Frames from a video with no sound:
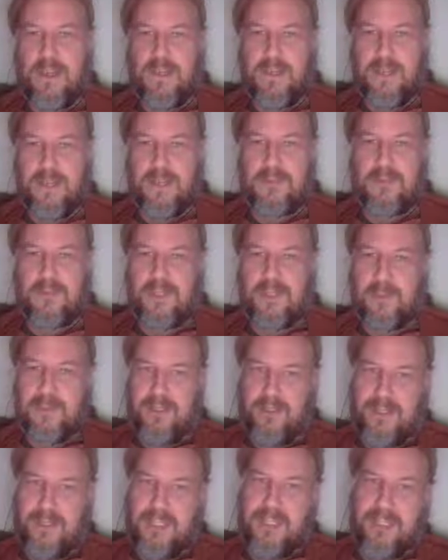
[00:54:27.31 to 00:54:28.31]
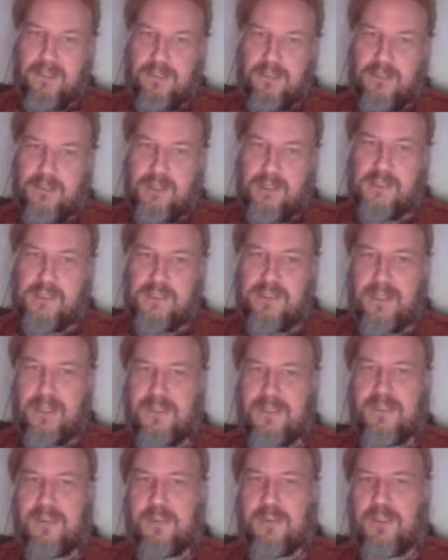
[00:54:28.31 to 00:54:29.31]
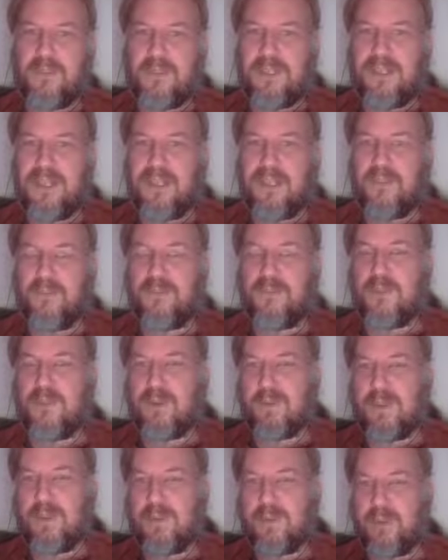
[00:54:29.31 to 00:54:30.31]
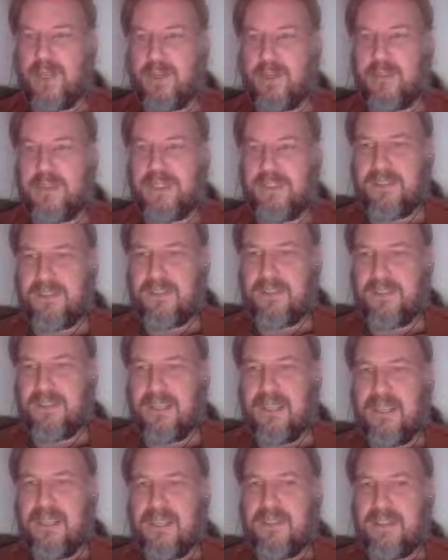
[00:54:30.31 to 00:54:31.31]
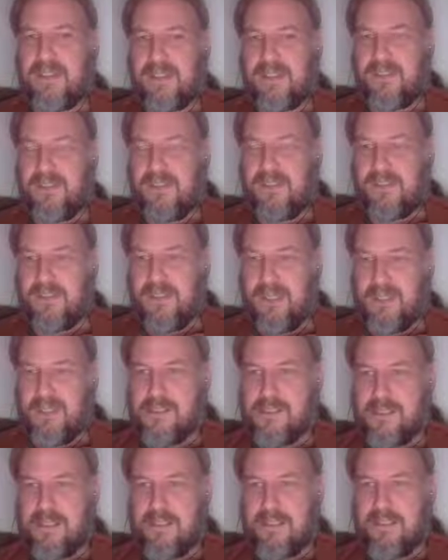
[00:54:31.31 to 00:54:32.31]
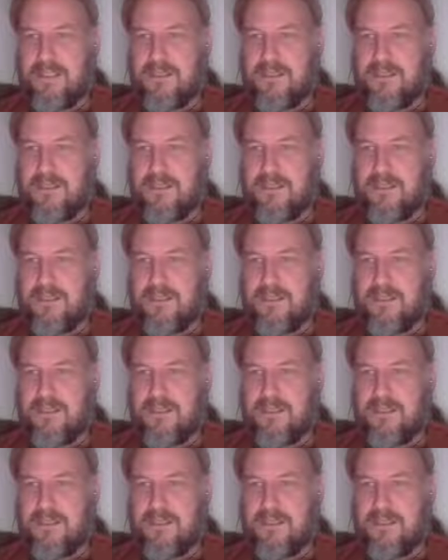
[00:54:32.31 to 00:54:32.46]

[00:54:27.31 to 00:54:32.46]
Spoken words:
then you're going to be looking at structure in terms of the kind of formal properties that it's instantiating.